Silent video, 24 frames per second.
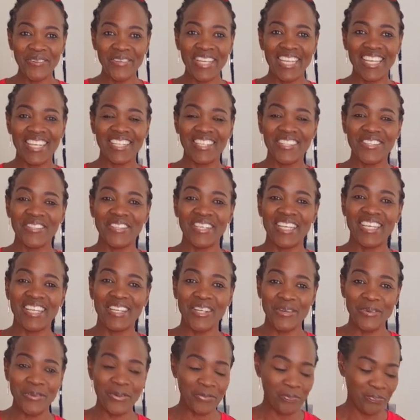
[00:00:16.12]
hello,
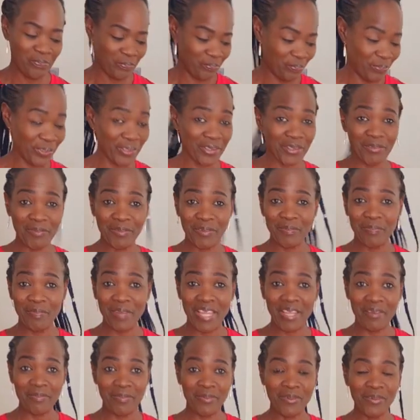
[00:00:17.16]
hello, beautiful
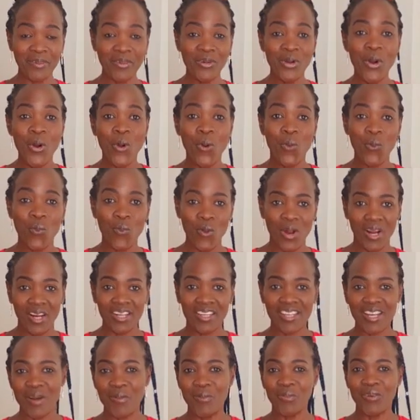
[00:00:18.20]
people.
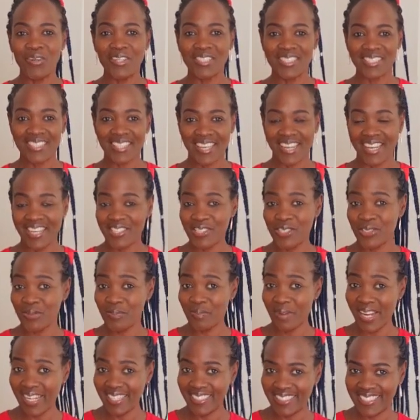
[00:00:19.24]
Welcome once again to
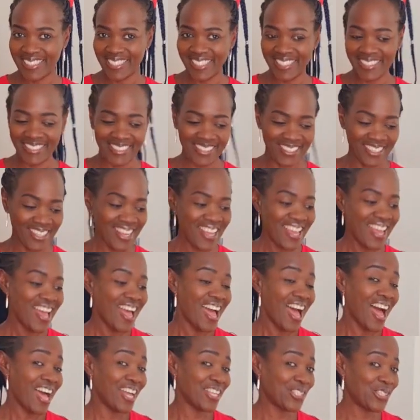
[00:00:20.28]
my channel.
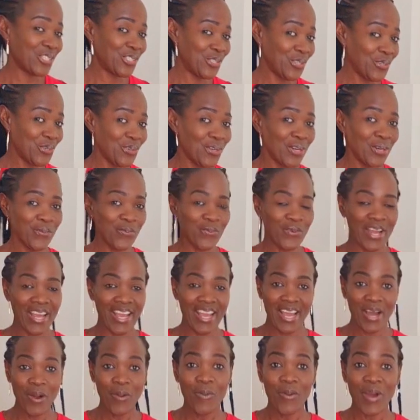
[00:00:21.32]
As you are
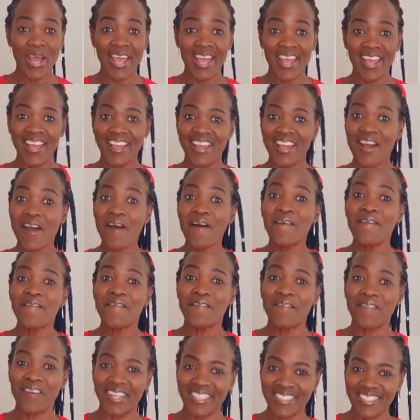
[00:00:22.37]
aware,
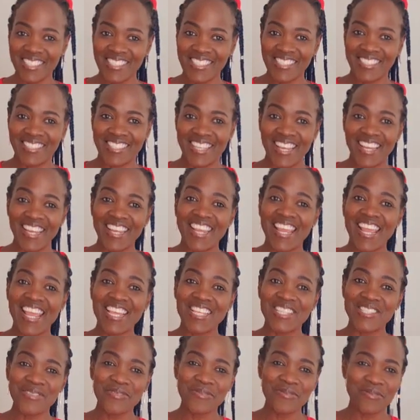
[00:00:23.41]
Father's Day
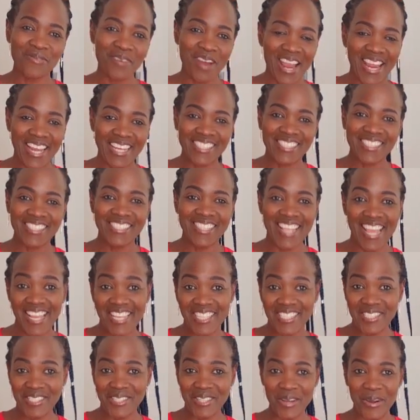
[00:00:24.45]
is right
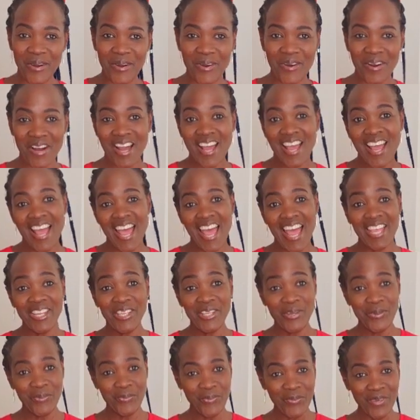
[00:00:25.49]
next door. And
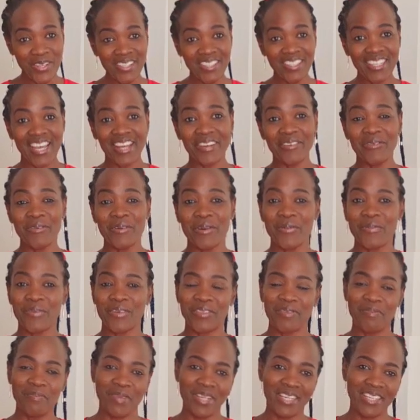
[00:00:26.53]
you will agree
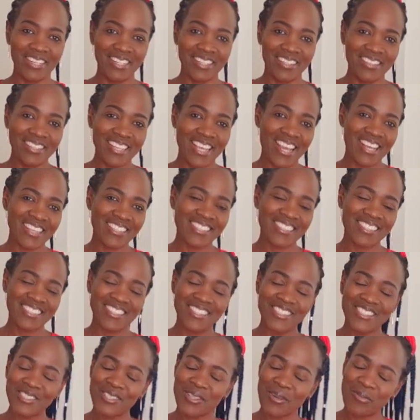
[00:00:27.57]
with me that there are
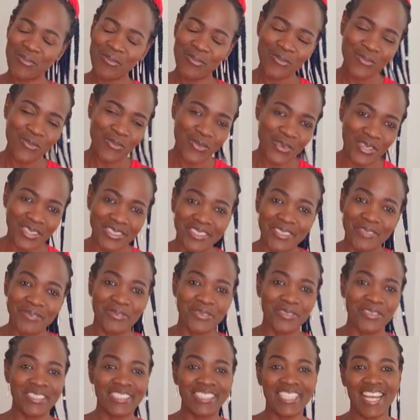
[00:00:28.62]
still some
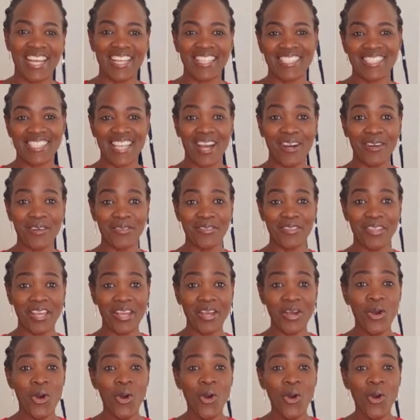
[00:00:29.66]
wonderful dads out there